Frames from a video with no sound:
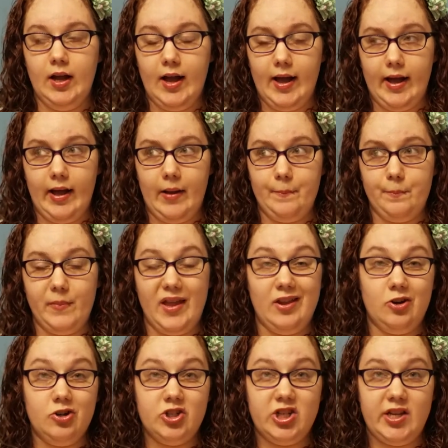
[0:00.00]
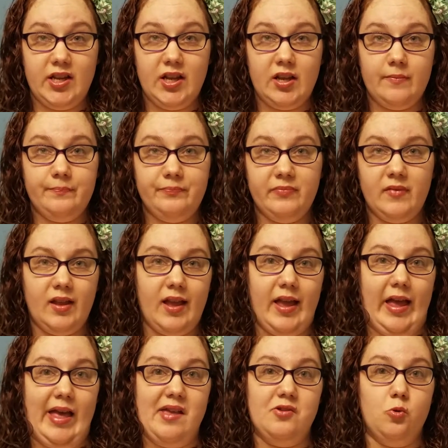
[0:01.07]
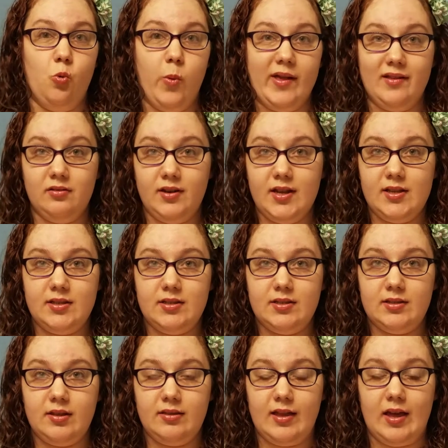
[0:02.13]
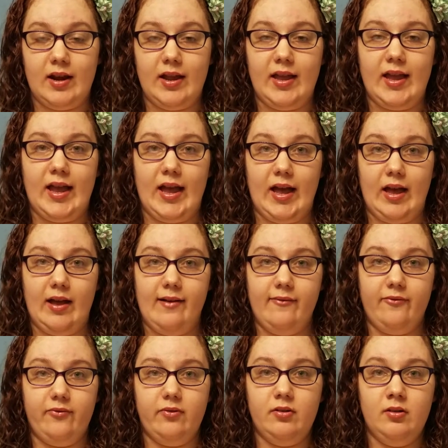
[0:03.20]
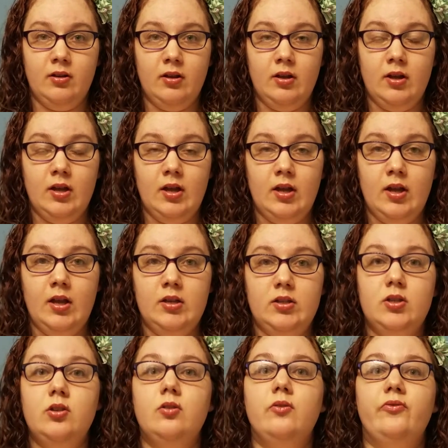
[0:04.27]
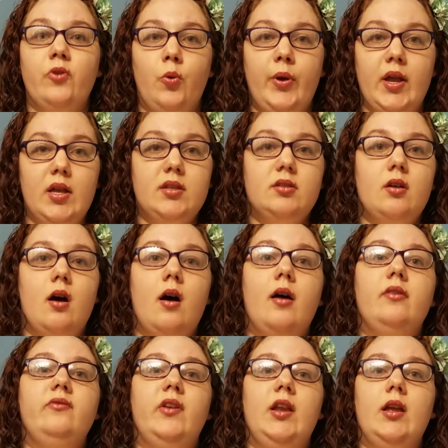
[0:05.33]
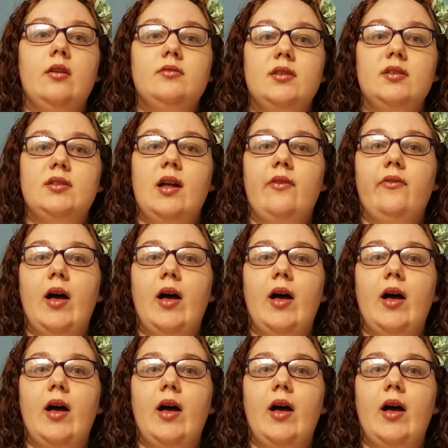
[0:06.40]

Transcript: um, energy and wellness that I have to focus on videos and stuff.